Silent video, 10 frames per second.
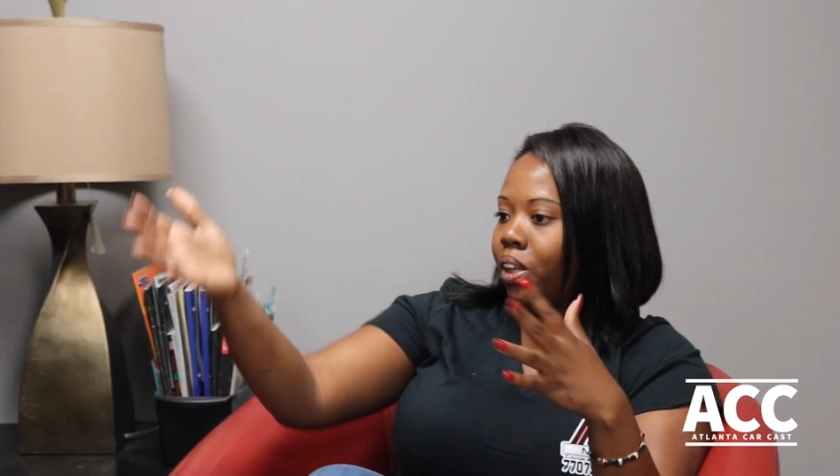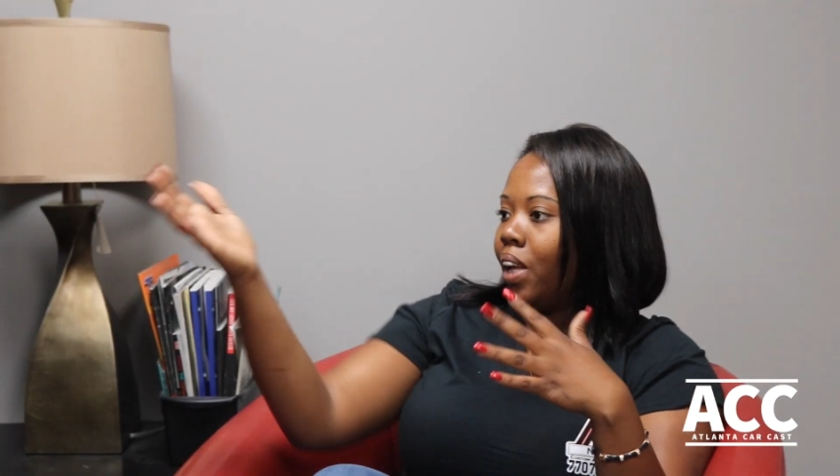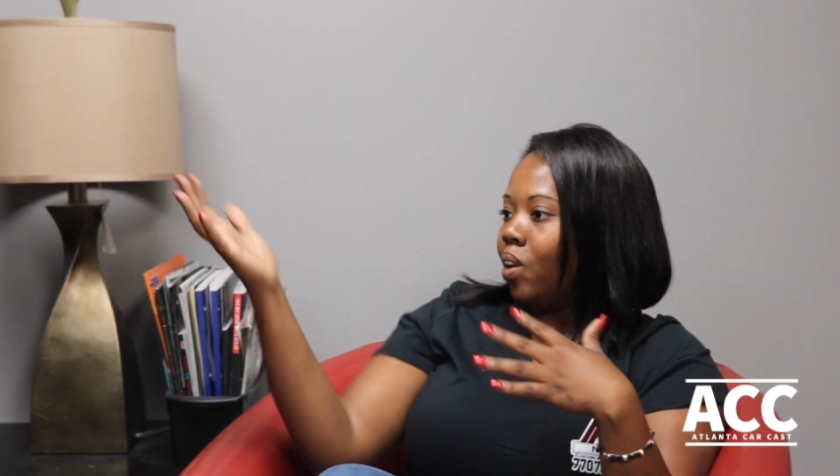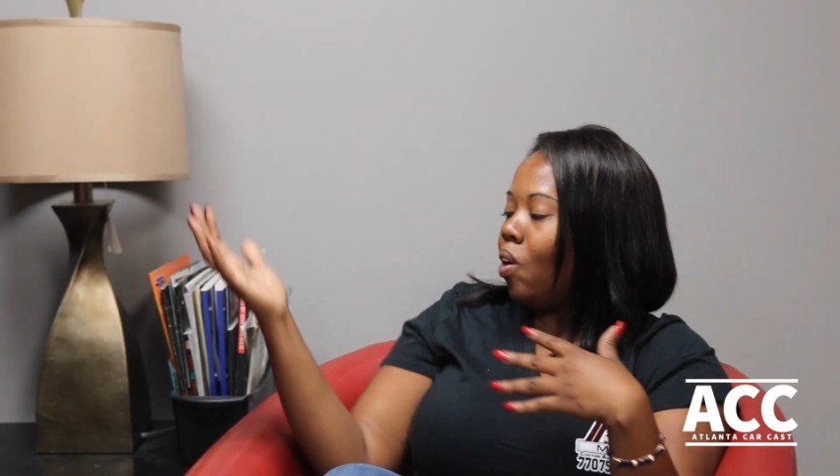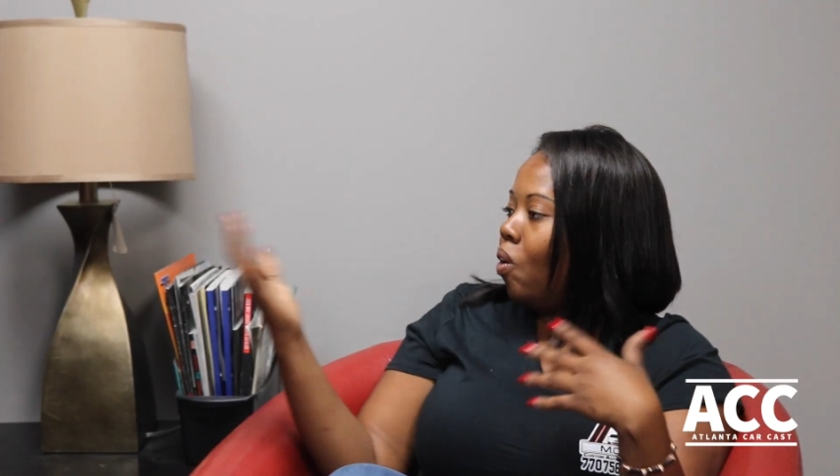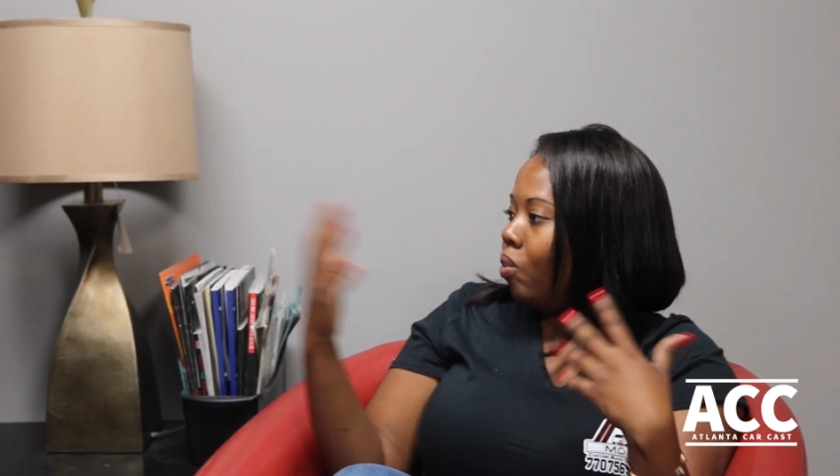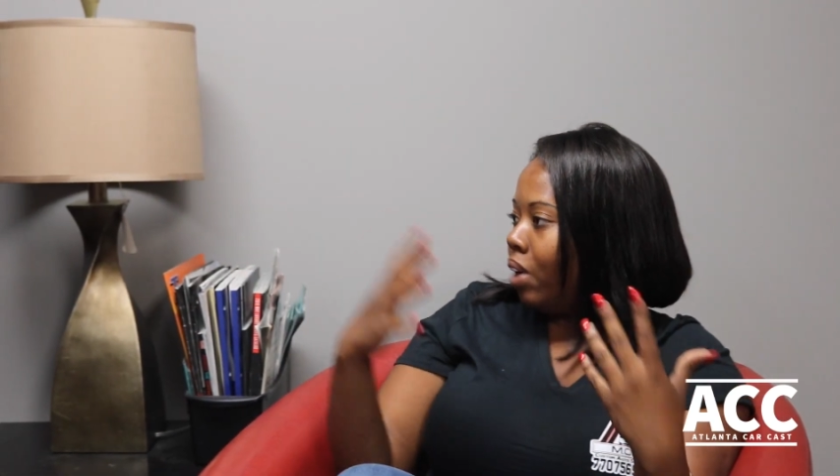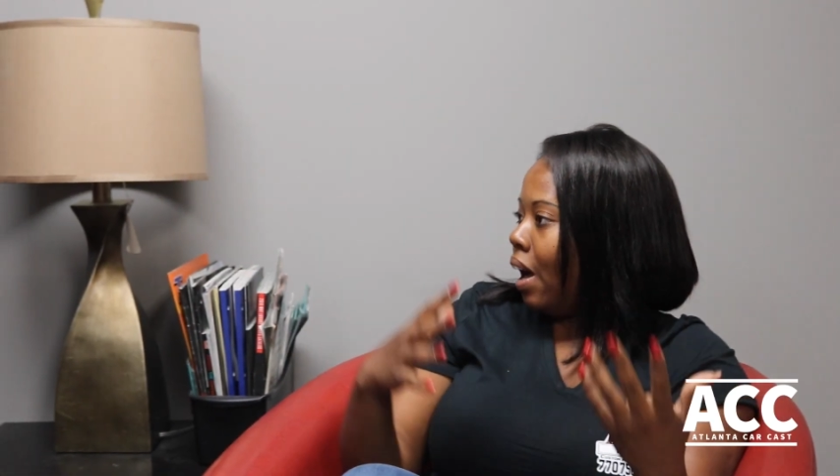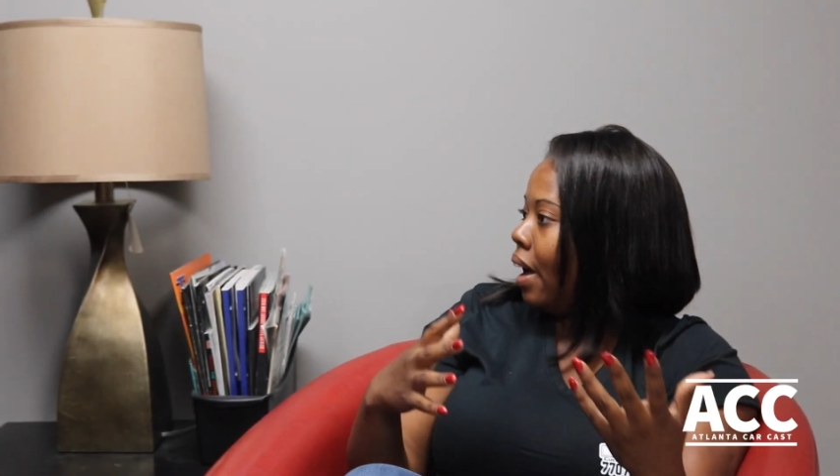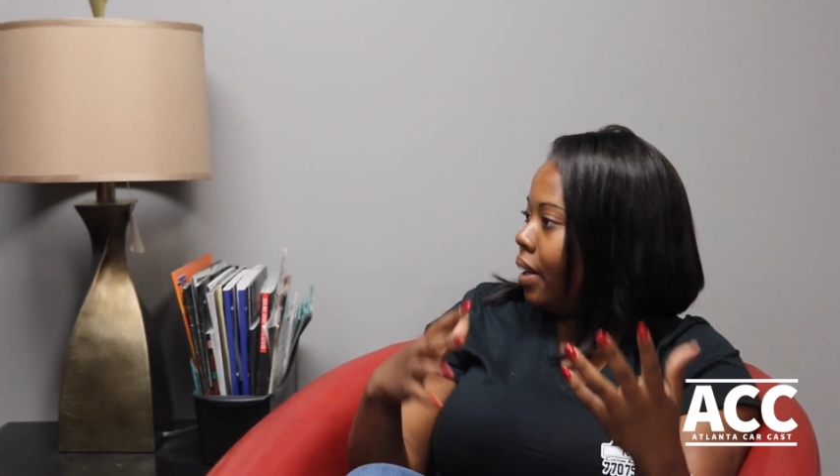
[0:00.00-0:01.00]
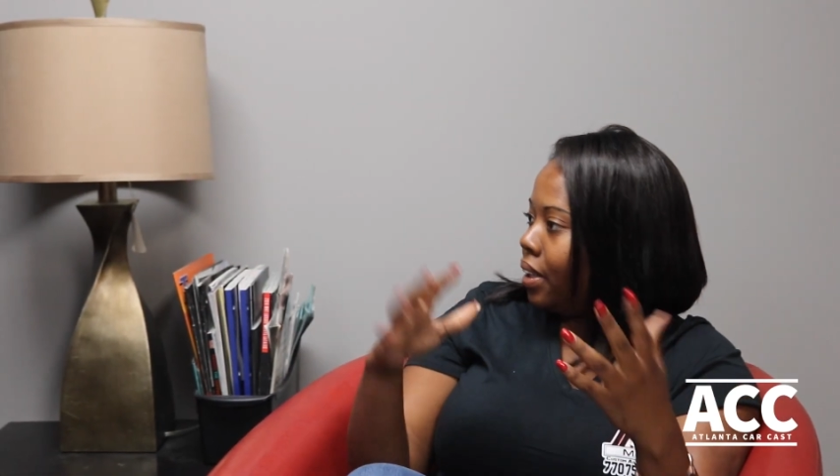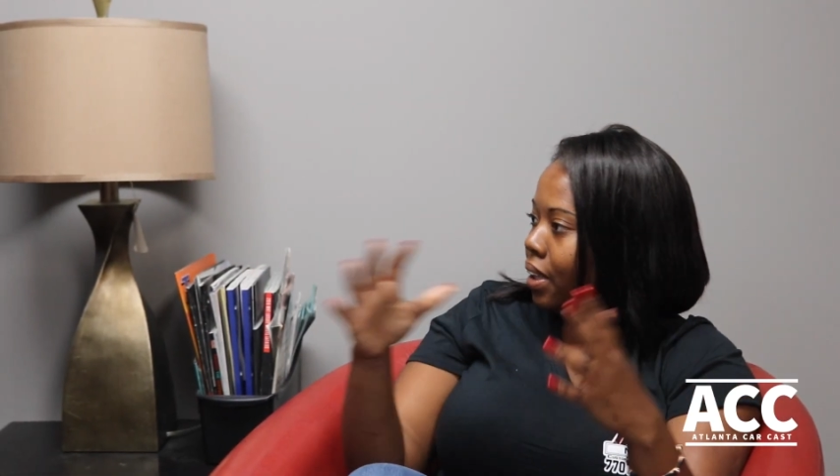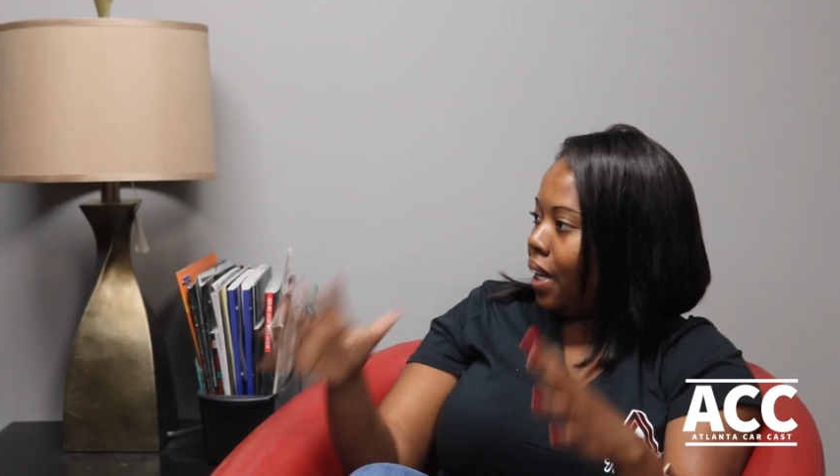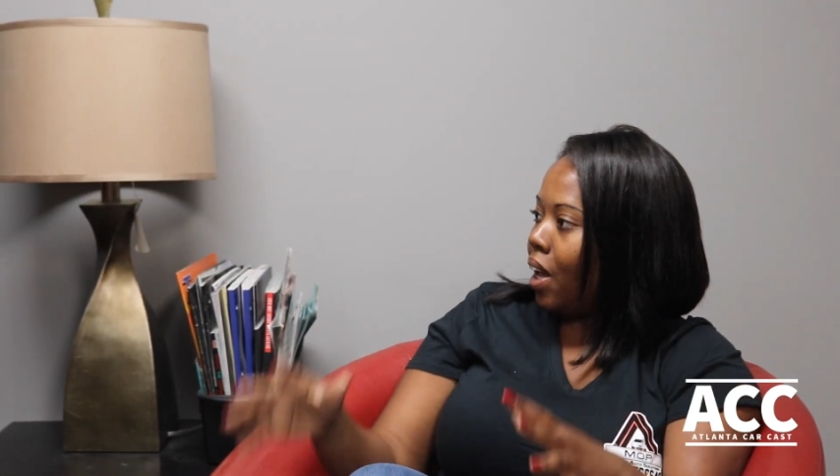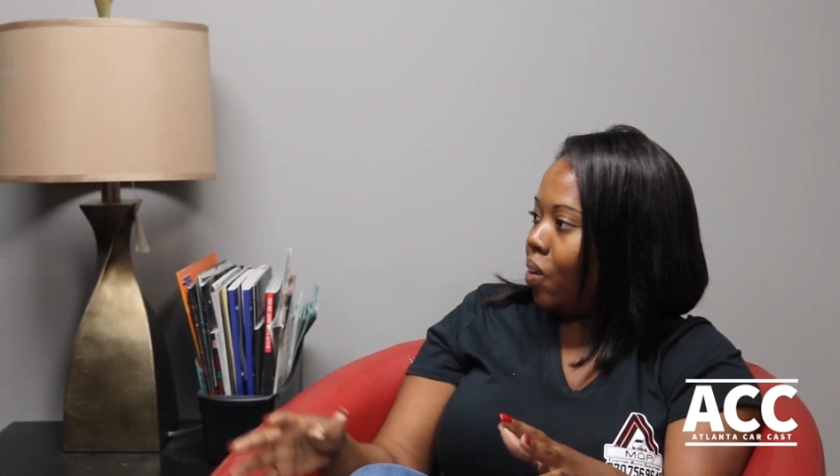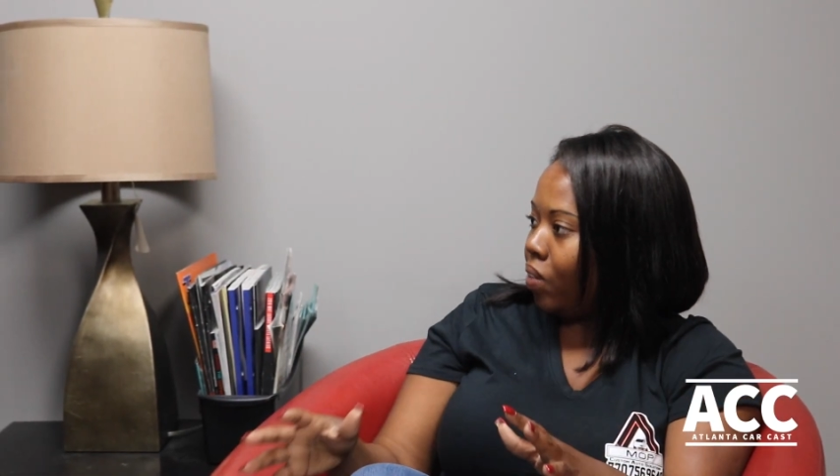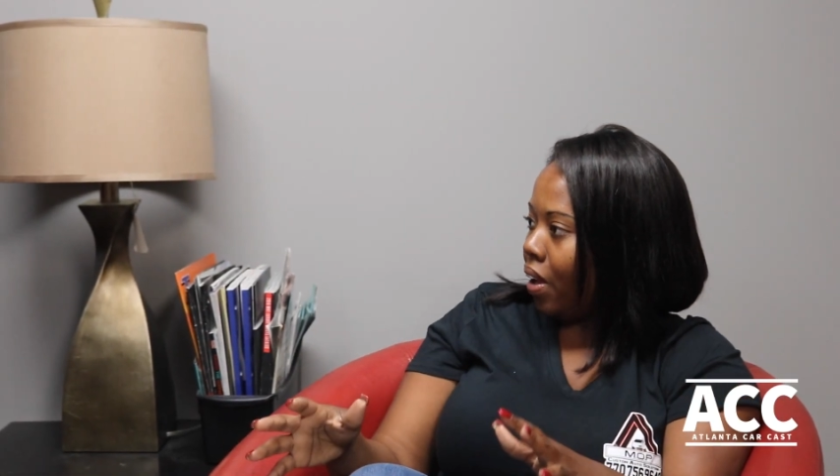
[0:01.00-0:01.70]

you got the whole nine to sit down and